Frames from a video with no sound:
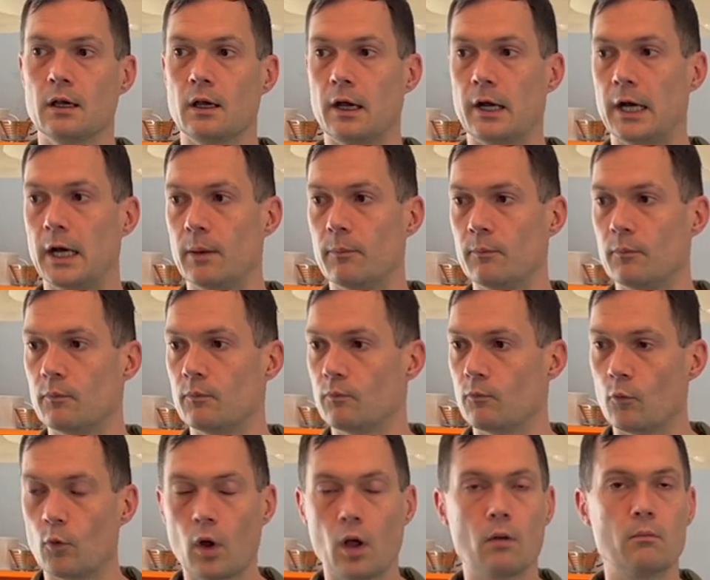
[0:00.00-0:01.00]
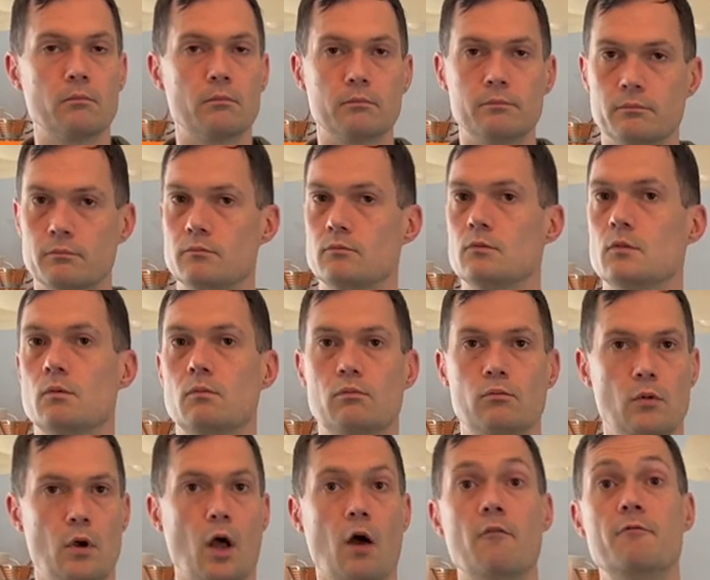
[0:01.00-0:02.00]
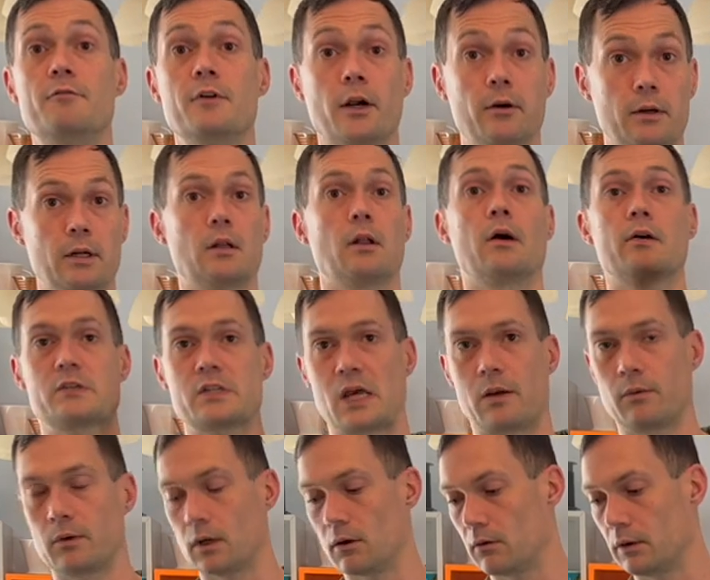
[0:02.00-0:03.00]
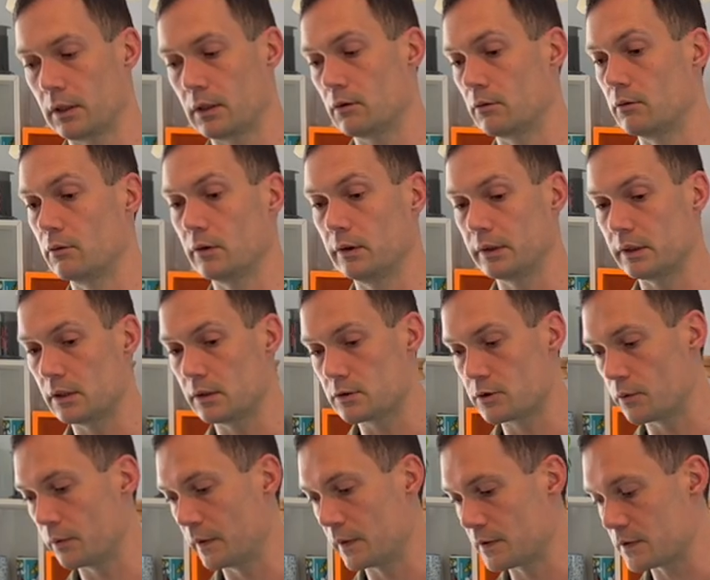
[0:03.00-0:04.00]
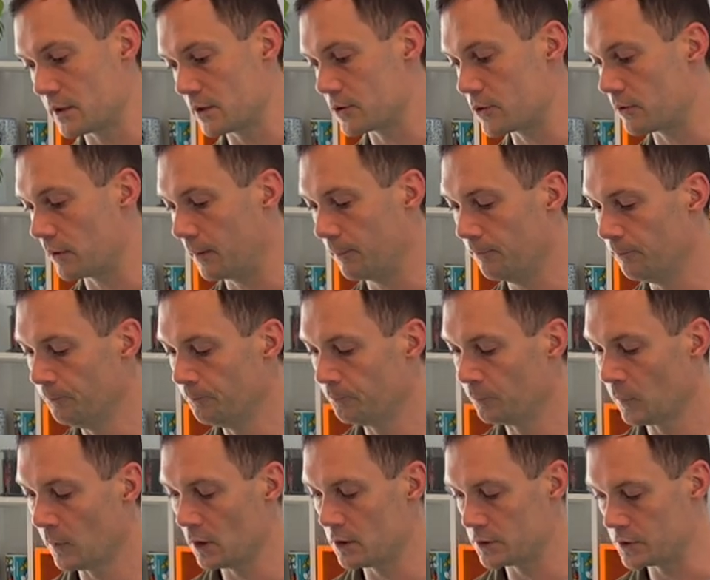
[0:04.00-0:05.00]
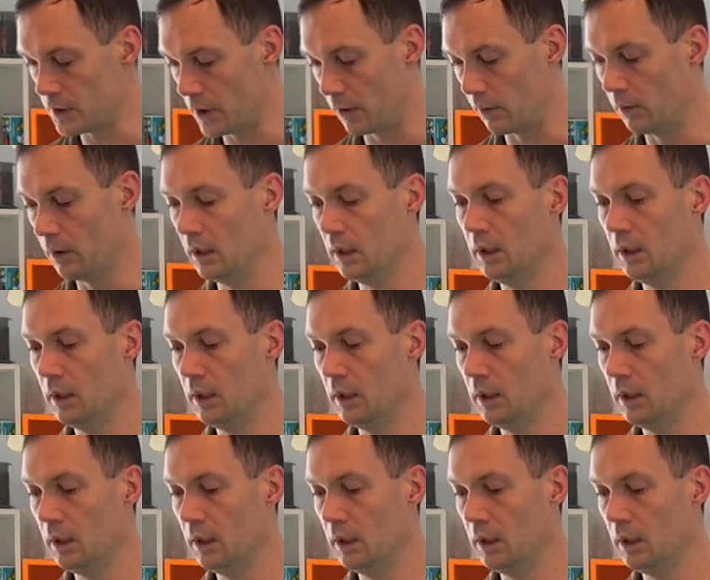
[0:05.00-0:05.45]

A very long time ago, like early 20th century. So